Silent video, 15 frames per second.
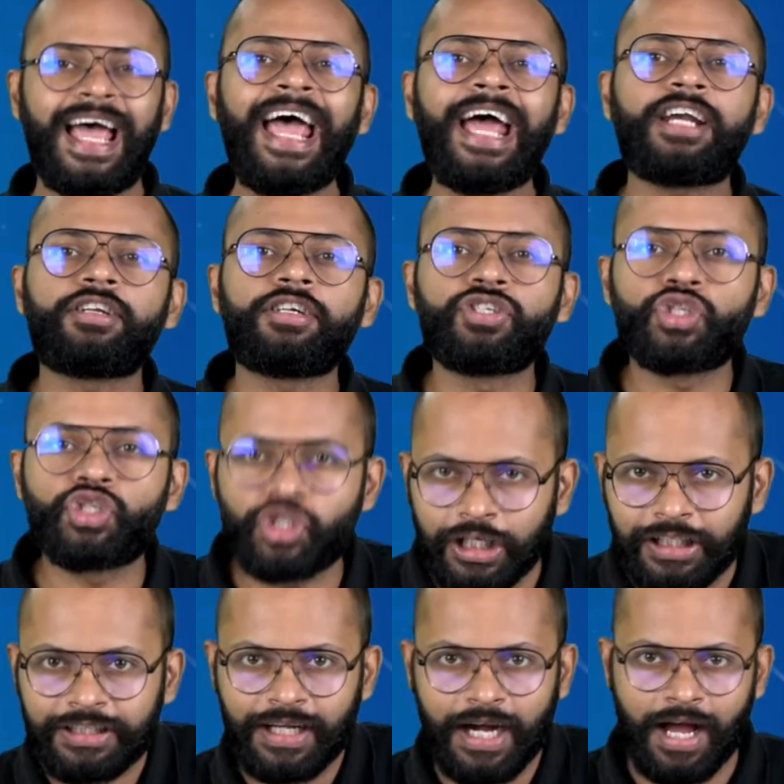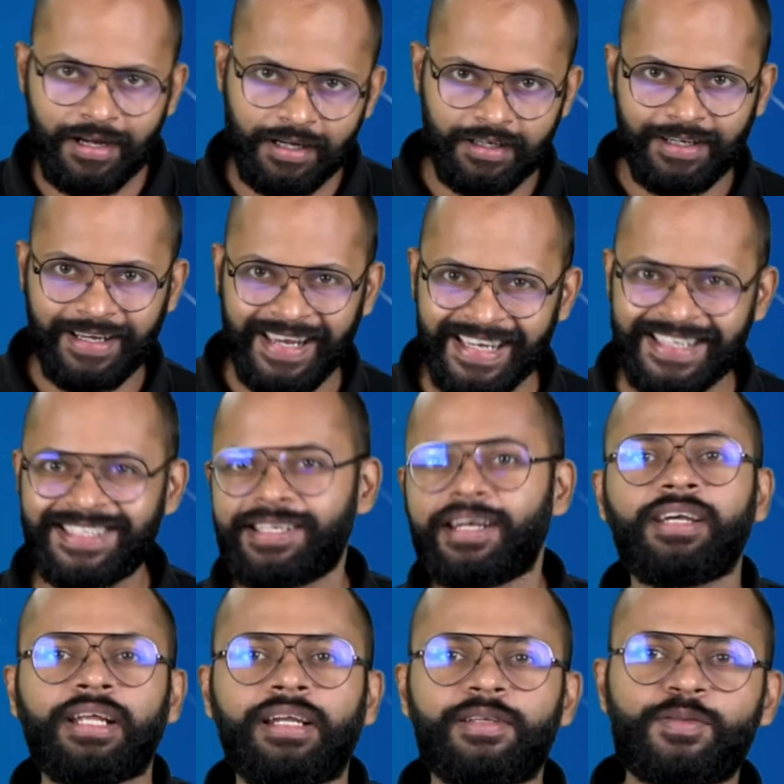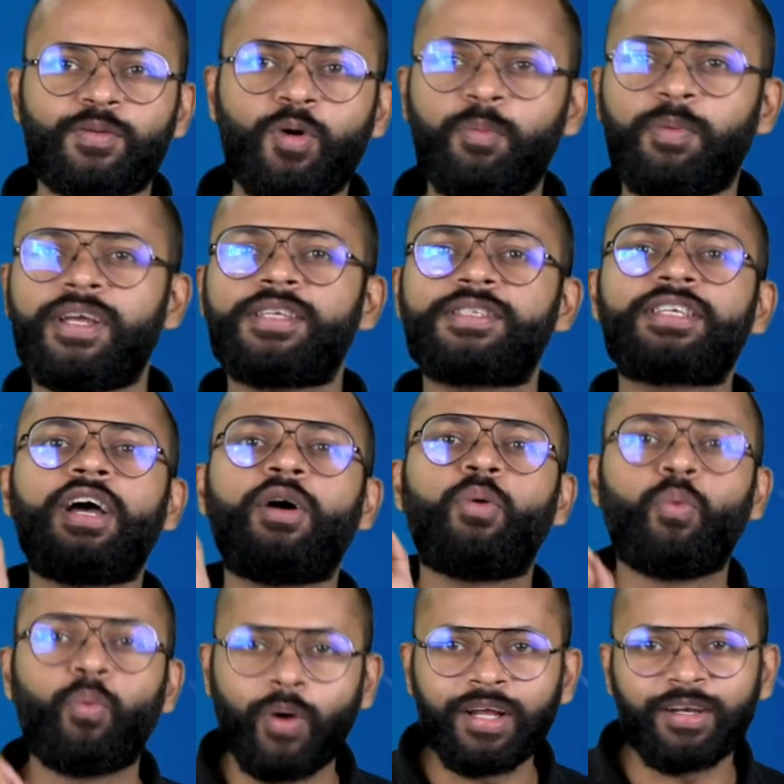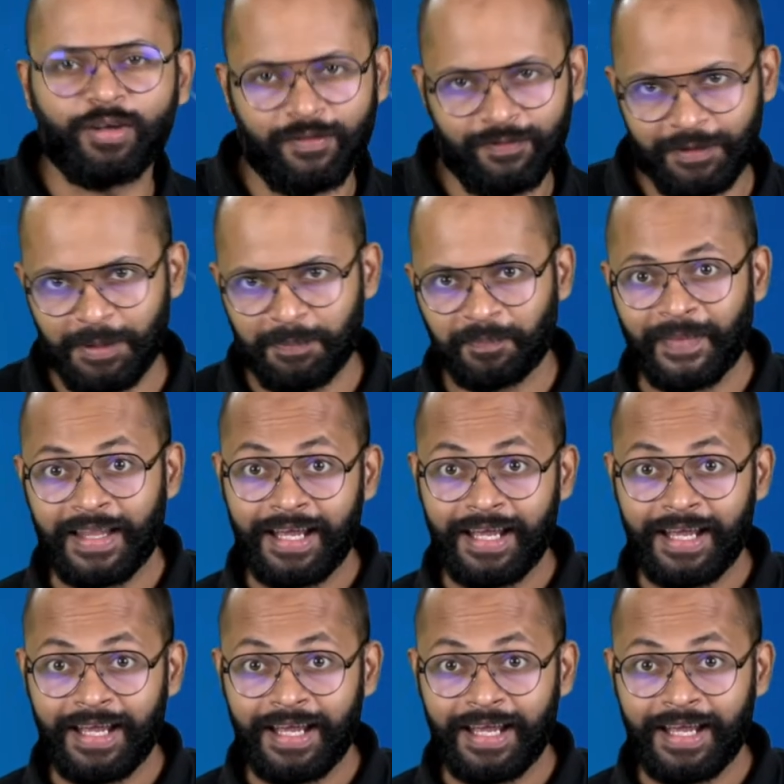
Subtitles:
and Chandra X-ray telescope is one of them.